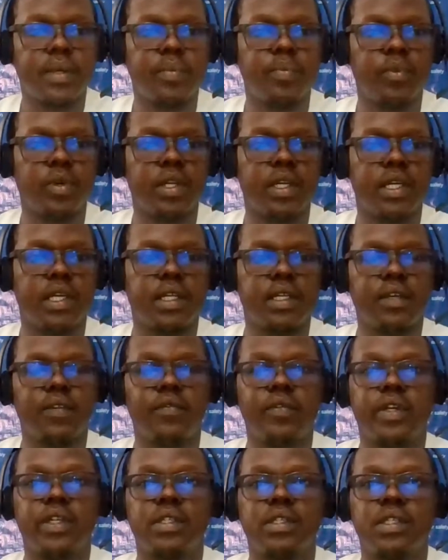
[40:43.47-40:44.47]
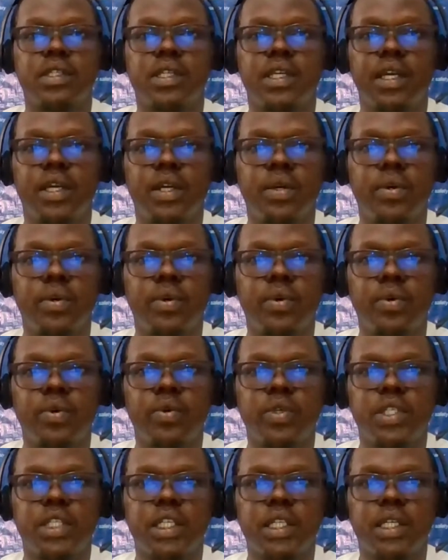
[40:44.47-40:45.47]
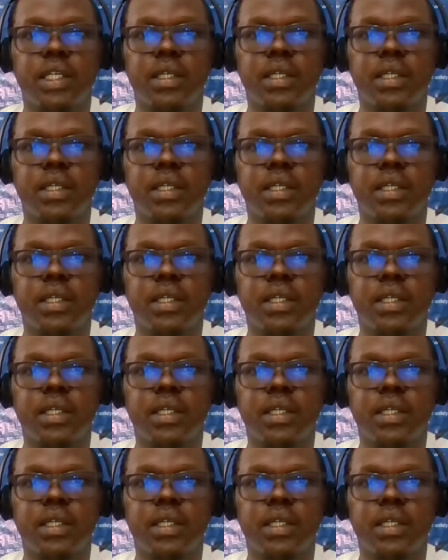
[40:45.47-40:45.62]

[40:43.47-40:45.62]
Bwana Evans Ogochi.